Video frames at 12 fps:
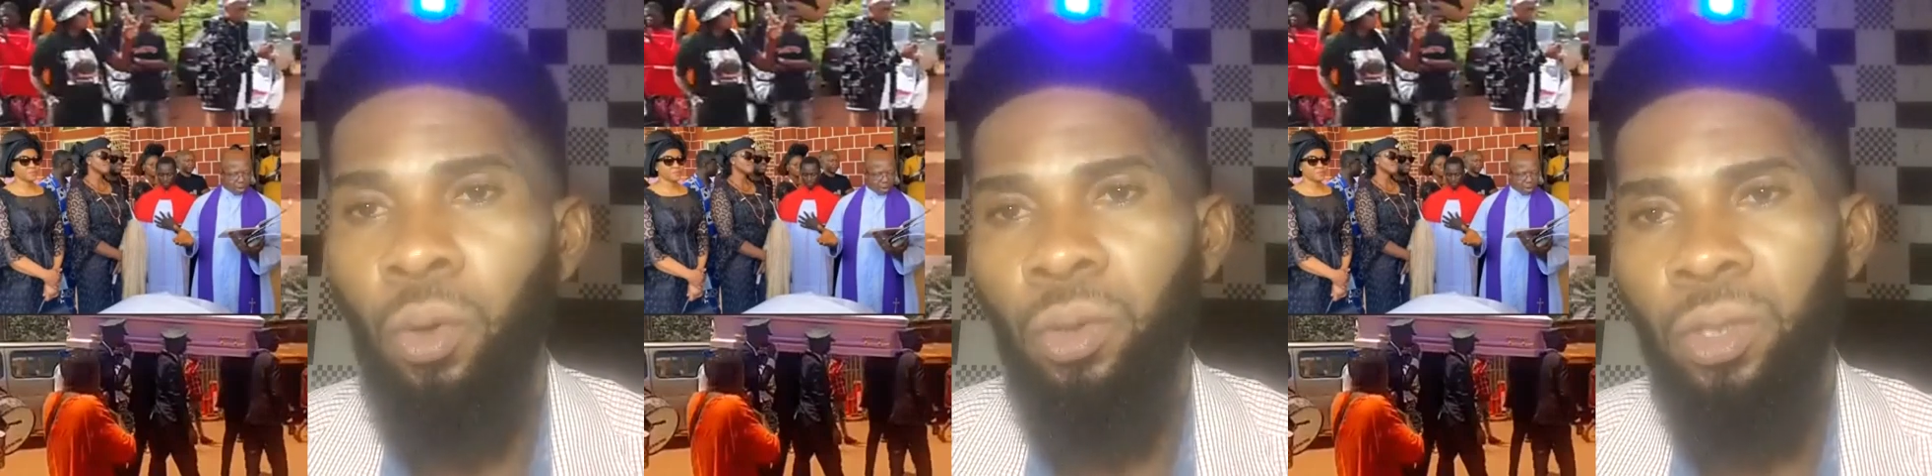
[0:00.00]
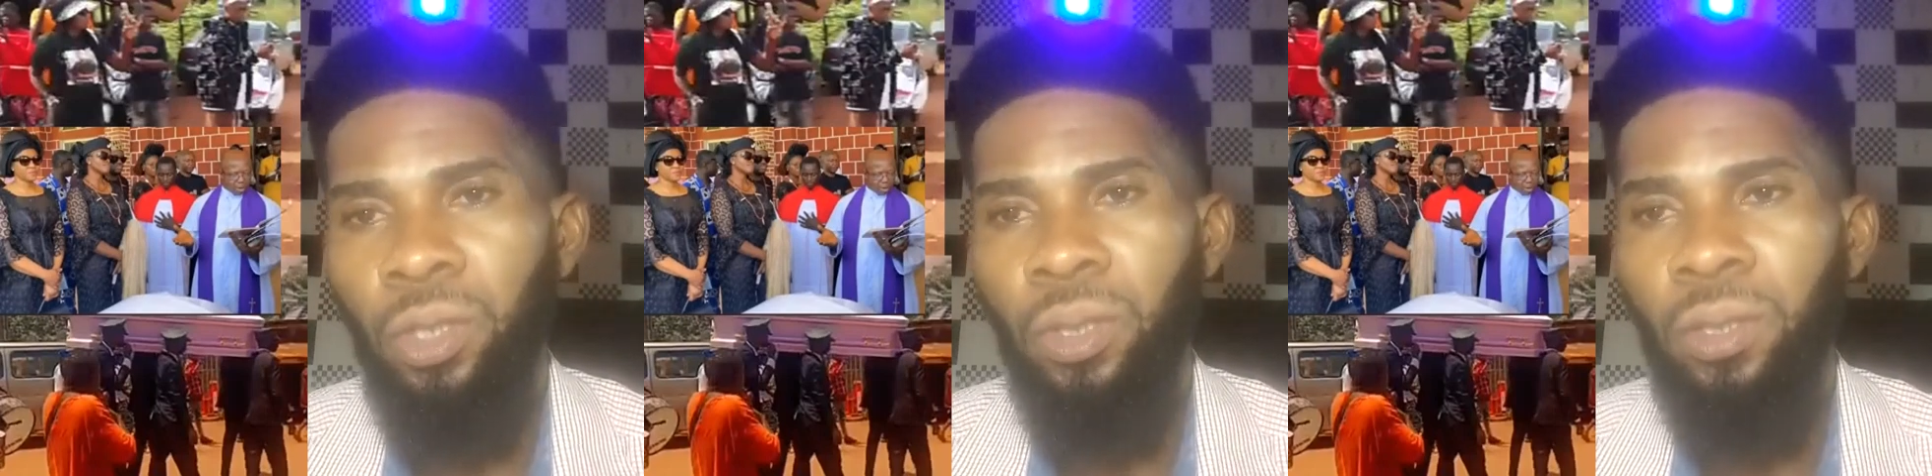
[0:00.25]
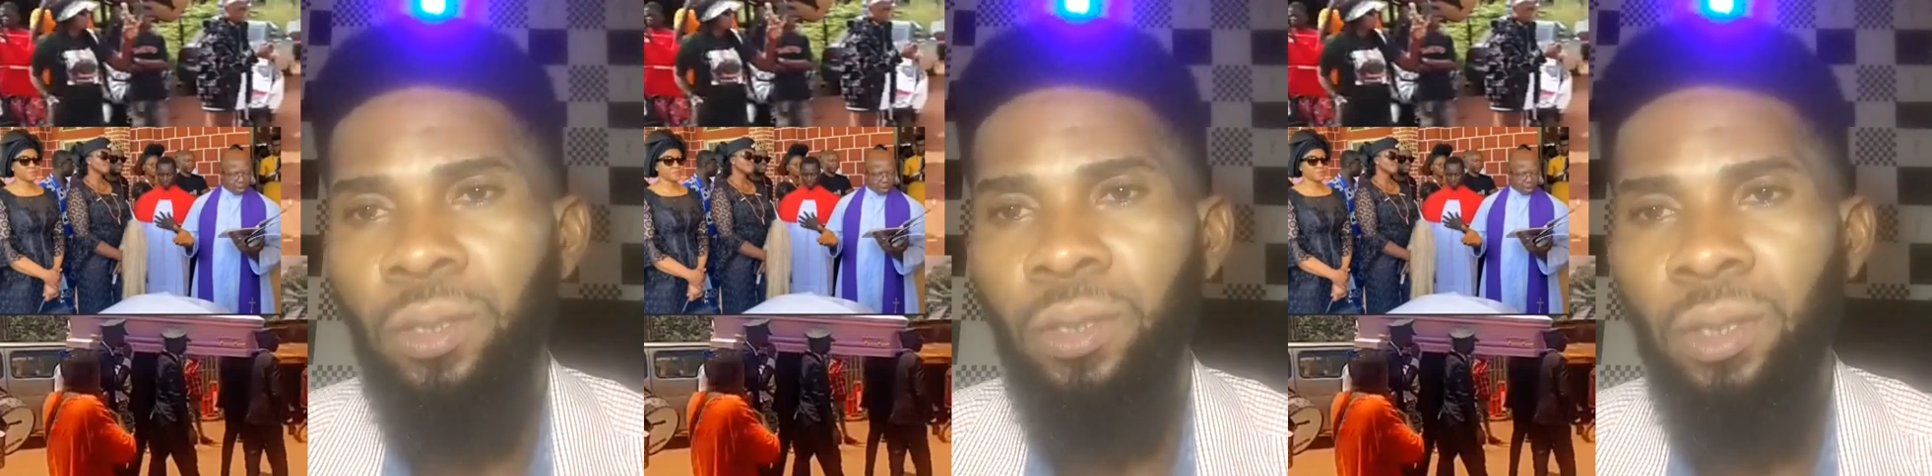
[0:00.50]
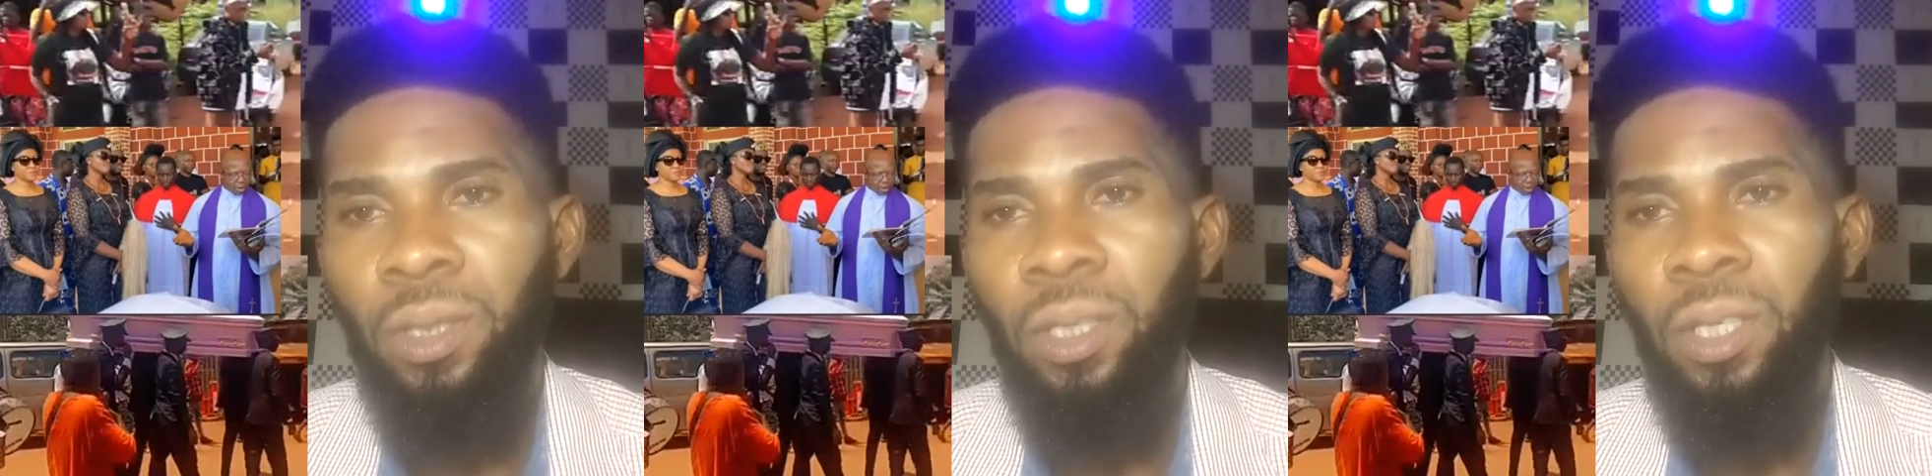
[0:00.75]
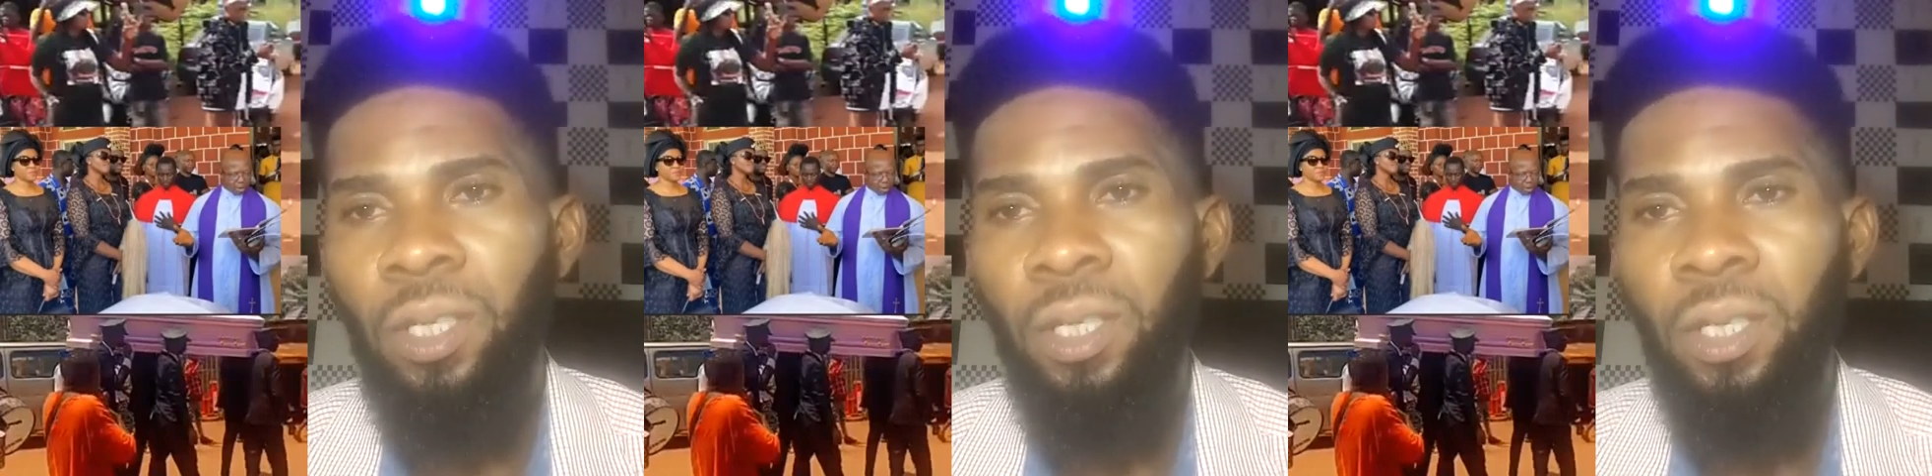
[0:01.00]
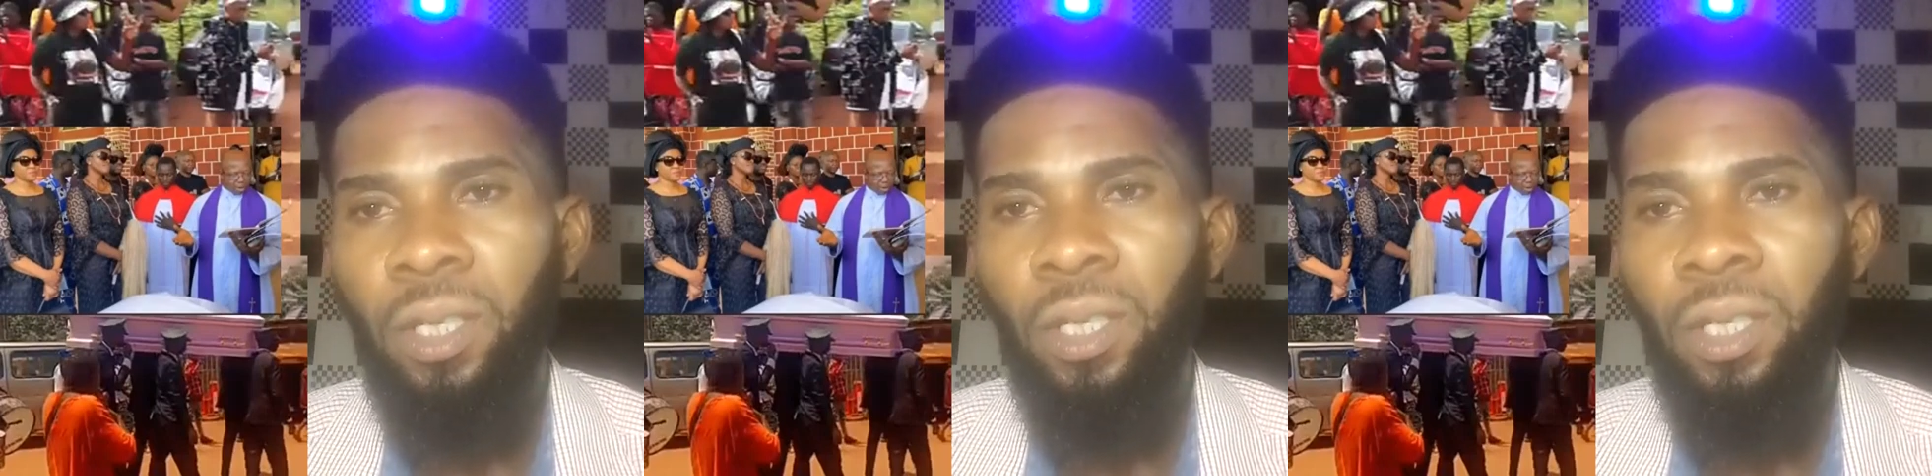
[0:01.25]
are the father to the
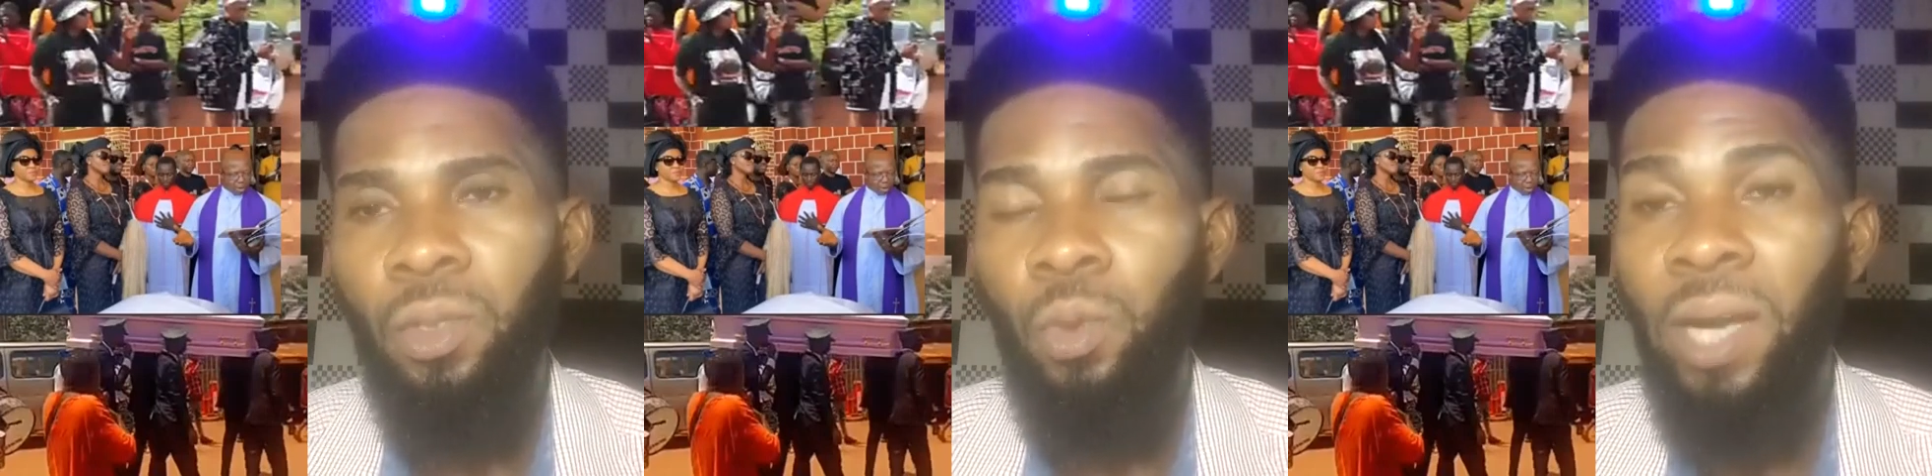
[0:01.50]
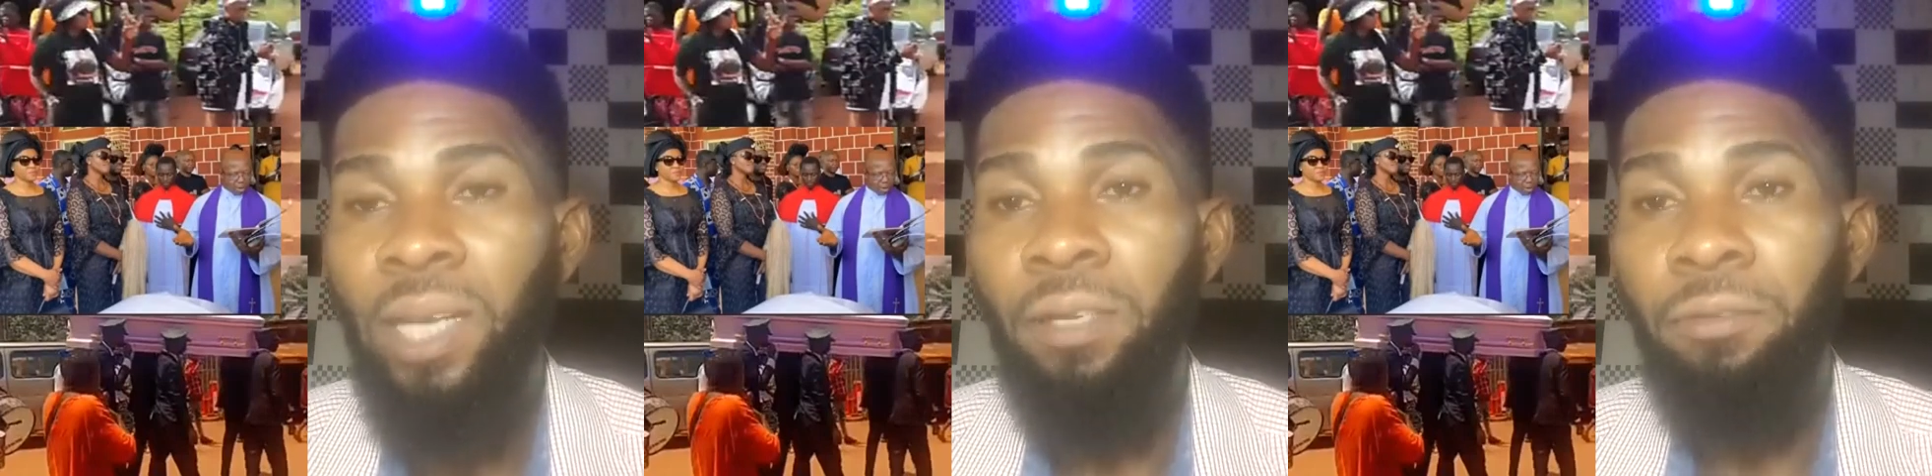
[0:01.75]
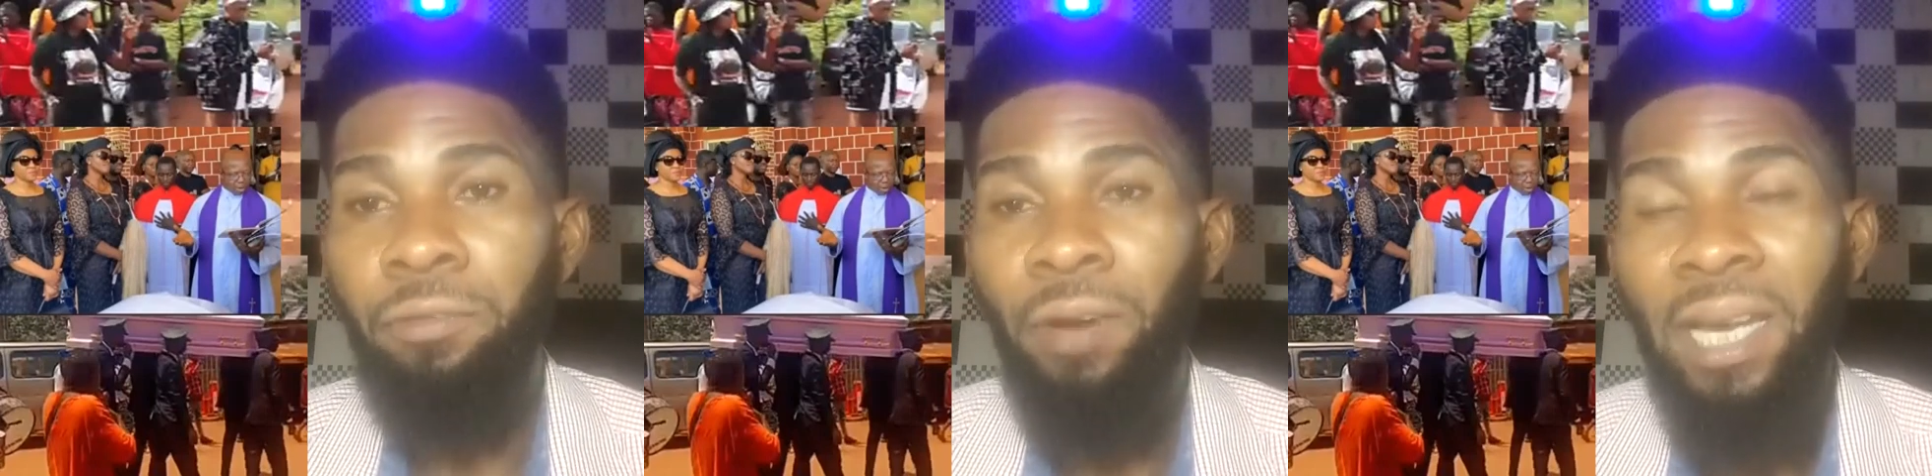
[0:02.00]
fatherless.